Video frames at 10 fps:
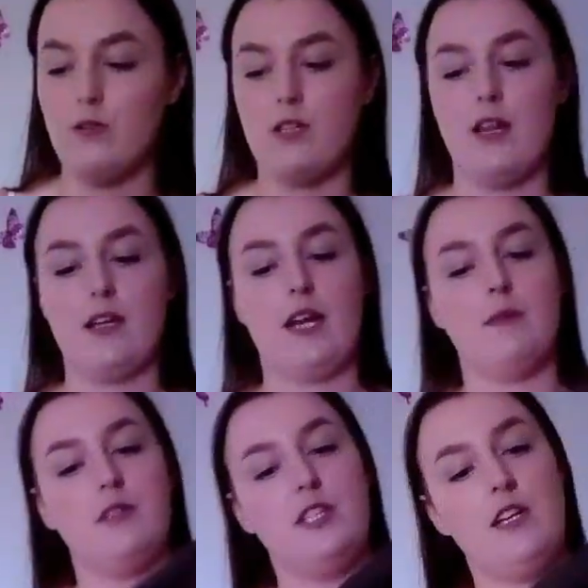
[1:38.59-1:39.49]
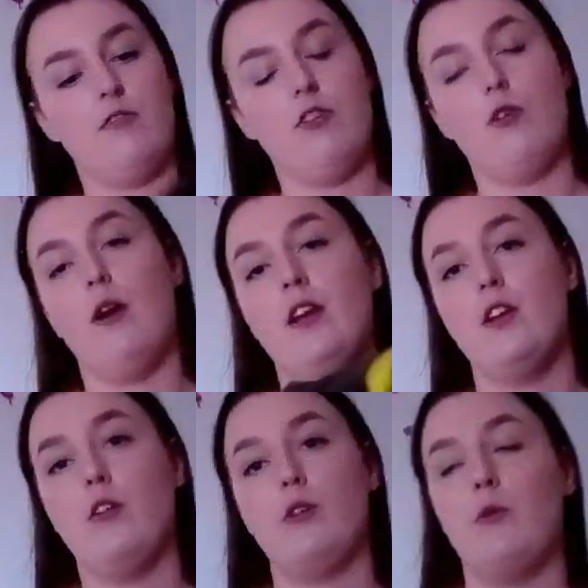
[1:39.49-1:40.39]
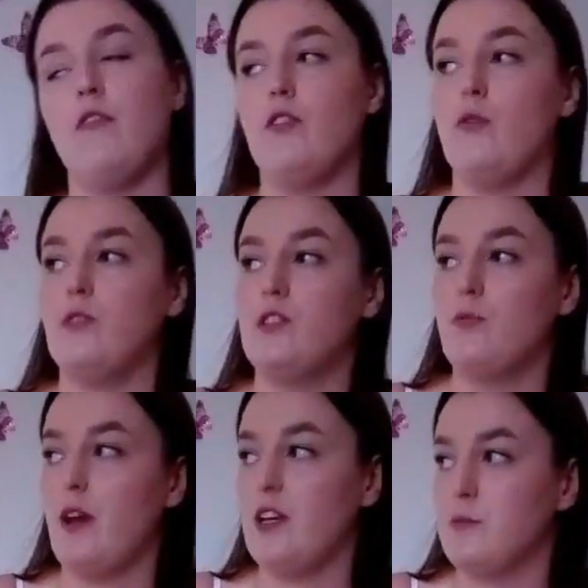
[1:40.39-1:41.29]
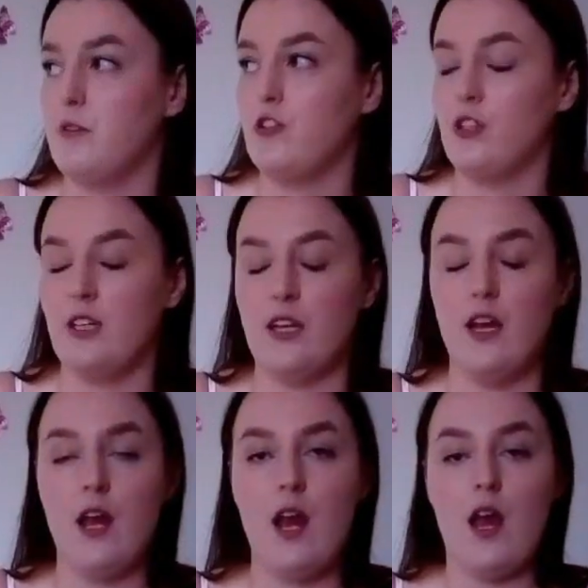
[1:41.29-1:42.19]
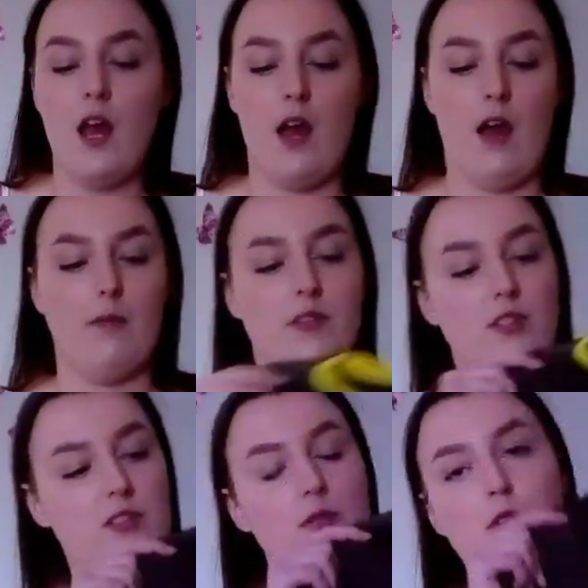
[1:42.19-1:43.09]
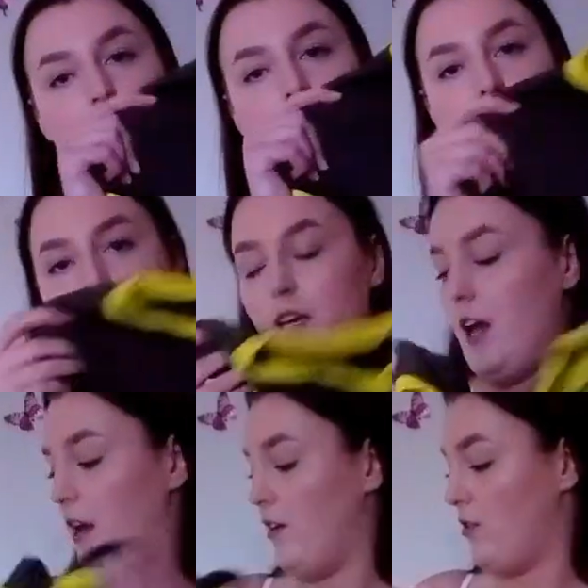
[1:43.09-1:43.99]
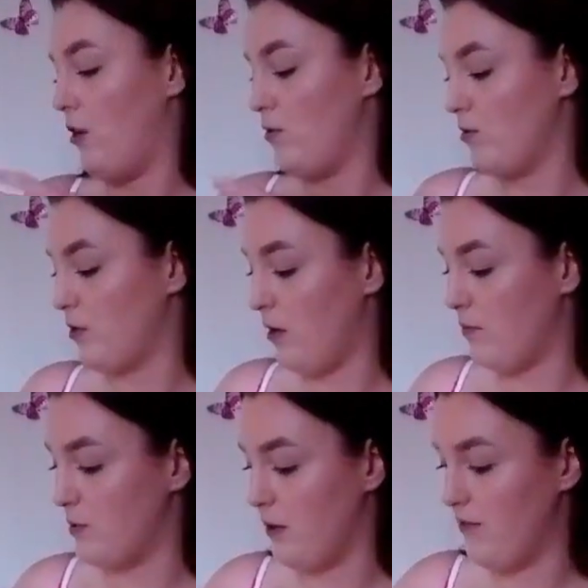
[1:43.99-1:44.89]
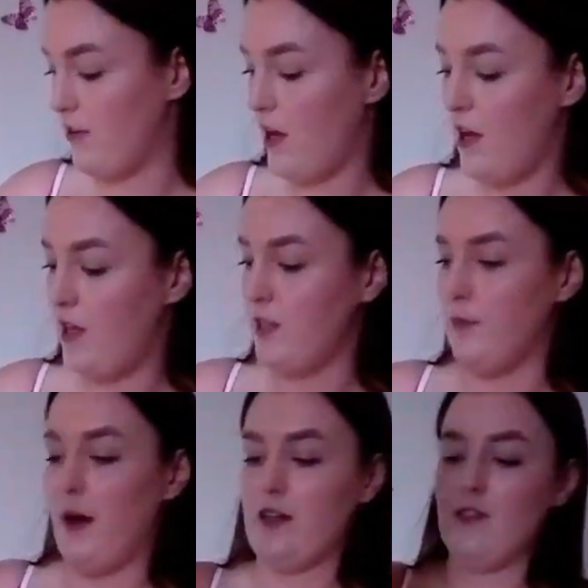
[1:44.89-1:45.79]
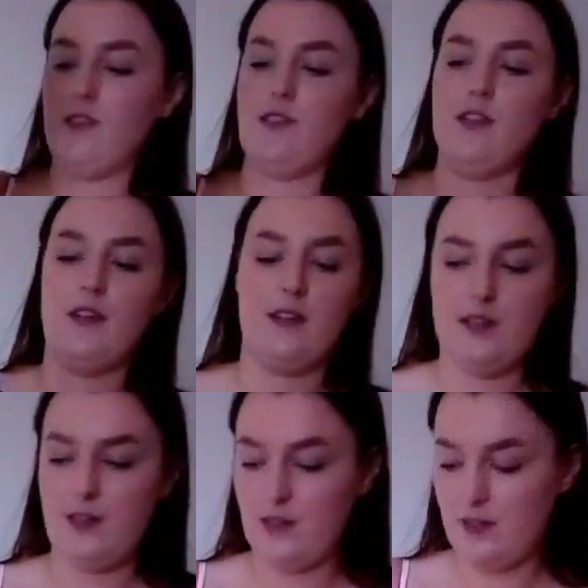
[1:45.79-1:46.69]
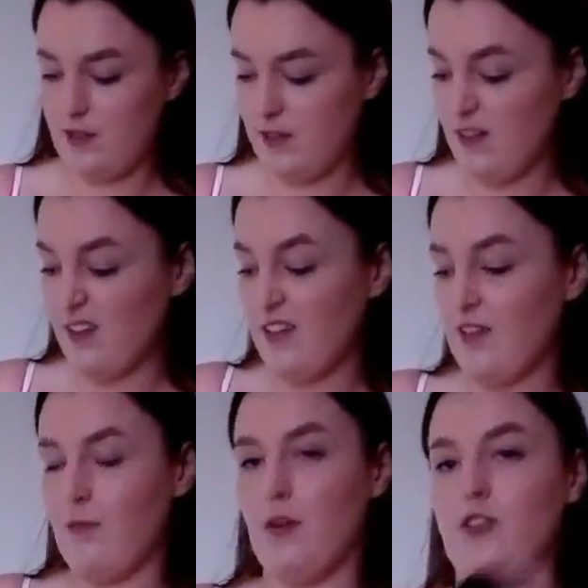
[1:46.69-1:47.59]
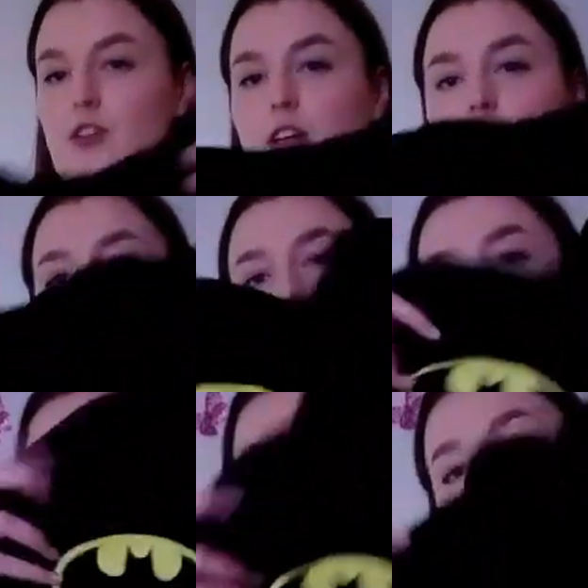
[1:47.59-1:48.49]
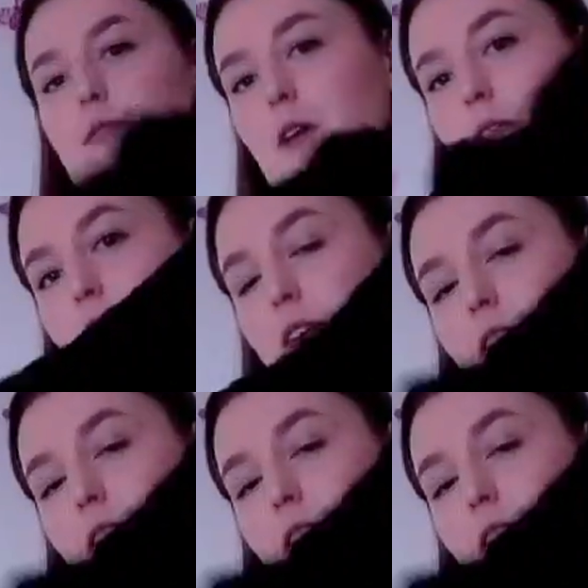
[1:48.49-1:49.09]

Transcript: It's like a kind of material where, you know, you don't sweat as much in it. It's just so comfy. Yeah. And it also comes with the pants, which I got as well.